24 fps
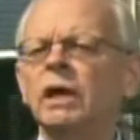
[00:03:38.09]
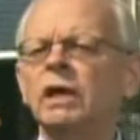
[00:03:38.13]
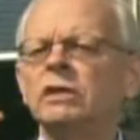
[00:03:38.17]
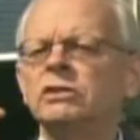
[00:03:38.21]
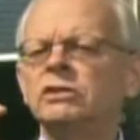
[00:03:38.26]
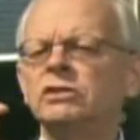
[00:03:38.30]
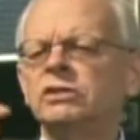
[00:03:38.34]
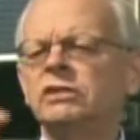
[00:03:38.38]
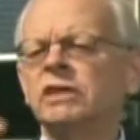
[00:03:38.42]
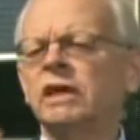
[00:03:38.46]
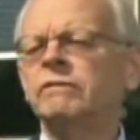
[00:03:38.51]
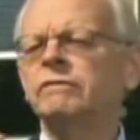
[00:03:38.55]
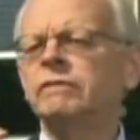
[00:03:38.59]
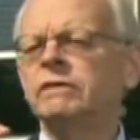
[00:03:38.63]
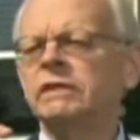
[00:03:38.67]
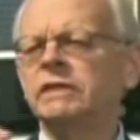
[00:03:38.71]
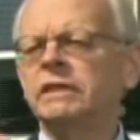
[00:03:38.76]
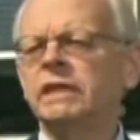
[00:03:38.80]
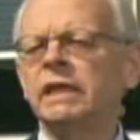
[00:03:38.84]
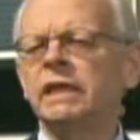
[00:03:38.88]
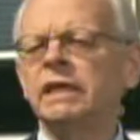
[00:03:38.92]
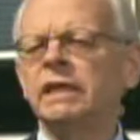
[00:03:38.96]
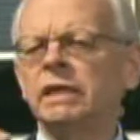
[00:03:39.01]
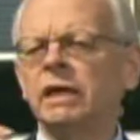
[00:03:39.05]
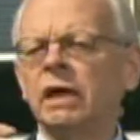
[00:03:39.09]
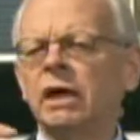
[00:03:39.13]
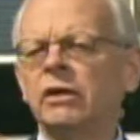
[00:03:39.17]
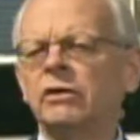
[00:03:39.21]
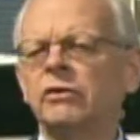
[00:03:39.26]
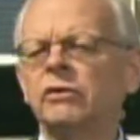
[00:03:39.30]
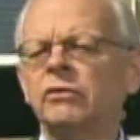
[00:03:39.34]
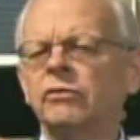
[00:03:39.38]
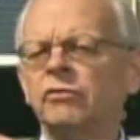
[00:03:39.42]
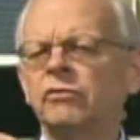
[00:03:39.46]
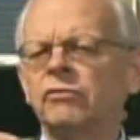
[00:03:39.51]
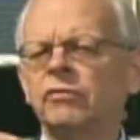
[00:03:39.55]

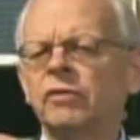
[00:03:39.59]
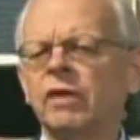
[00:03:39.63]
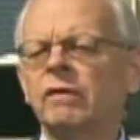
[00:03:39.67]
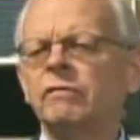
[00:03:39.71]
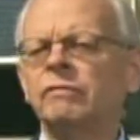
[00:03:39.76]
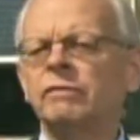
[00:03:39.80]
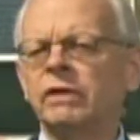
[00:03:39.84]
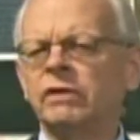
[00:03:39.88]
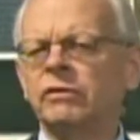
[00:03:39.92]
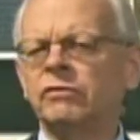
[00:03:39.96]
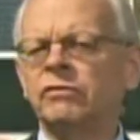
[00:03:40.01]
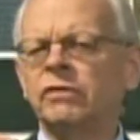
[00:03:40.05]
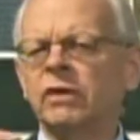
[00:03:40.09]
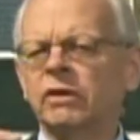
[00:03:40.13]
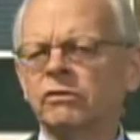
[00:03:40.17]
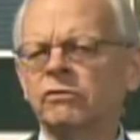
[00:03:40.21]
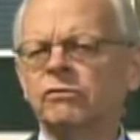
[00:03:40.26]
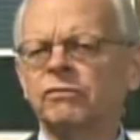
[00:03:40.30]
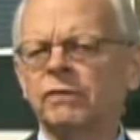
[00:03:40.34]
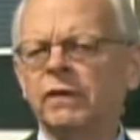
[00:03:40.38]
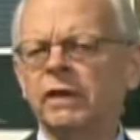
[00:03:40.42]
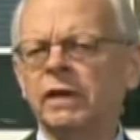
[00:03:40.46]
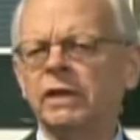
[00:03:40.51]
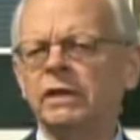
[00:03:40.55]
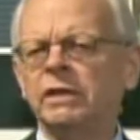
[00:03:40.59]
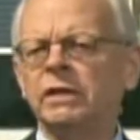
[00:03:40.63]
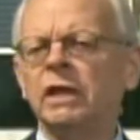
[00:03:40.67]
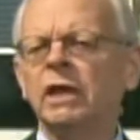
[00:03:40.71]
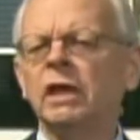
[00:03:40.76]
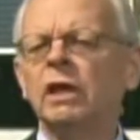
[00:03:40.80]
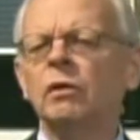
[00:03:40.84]
1,776 feet,